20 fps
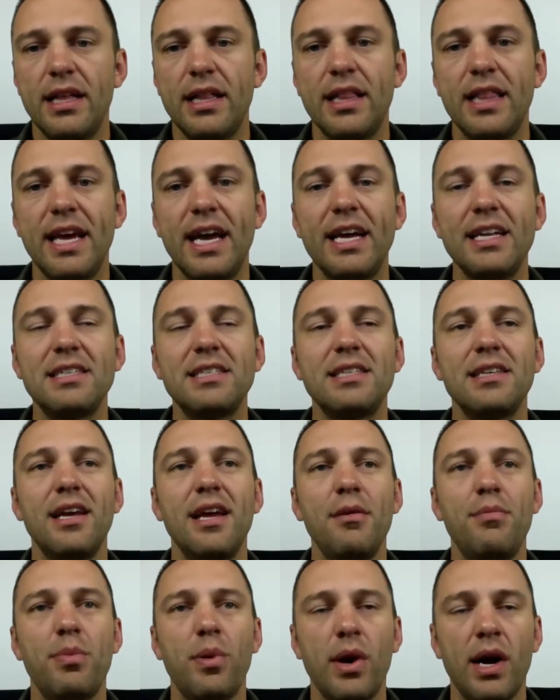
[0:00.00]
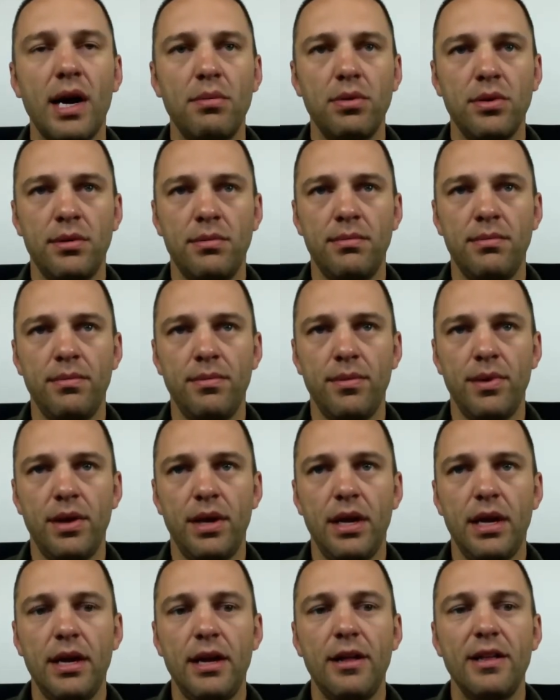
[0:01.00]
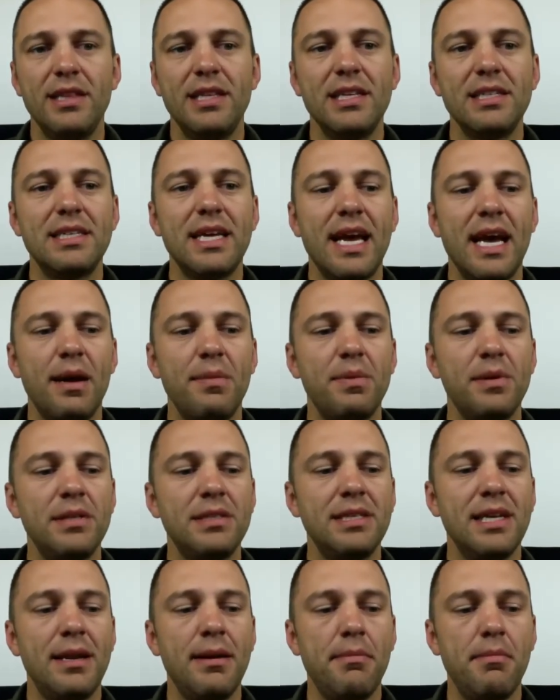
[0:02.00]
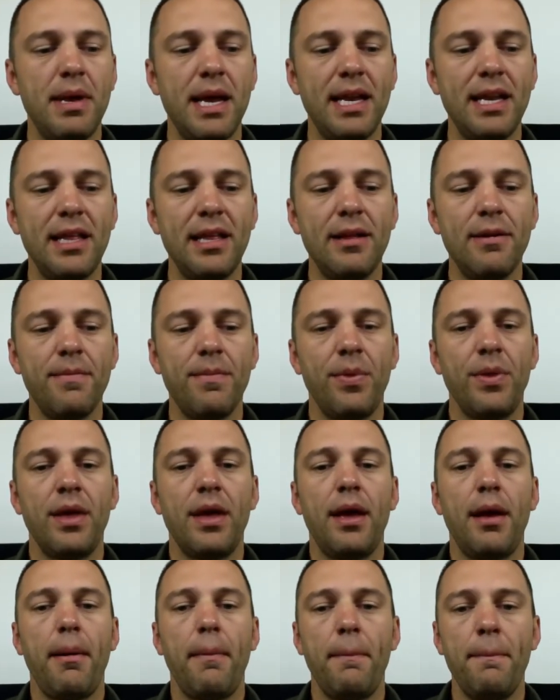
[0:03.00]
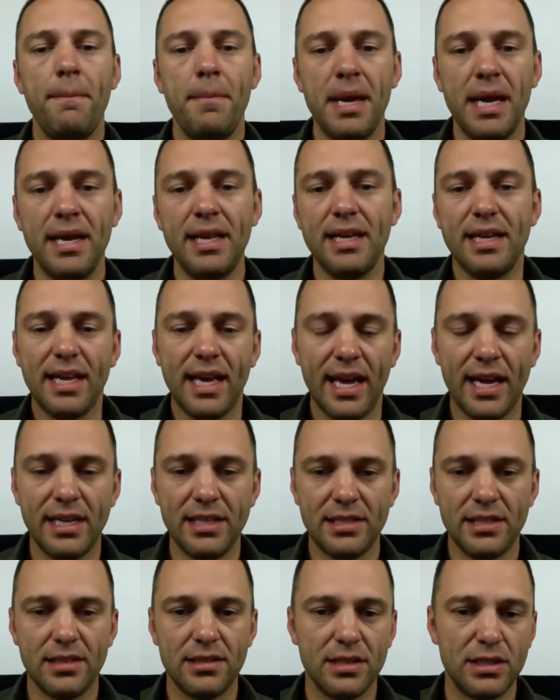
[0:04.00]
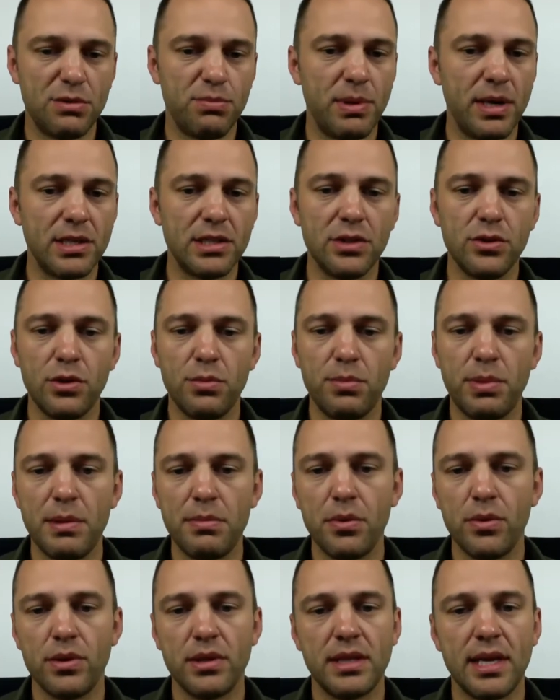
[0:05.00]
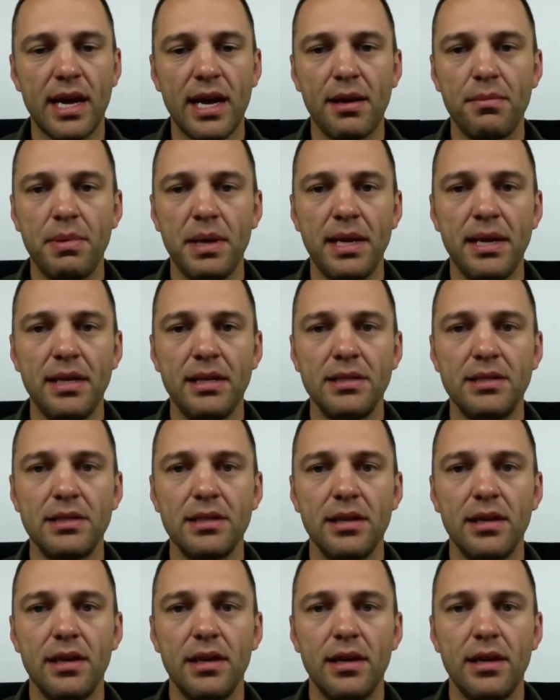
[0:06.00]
That's a problem. This happens in many, many cases, especially with people with diabetes.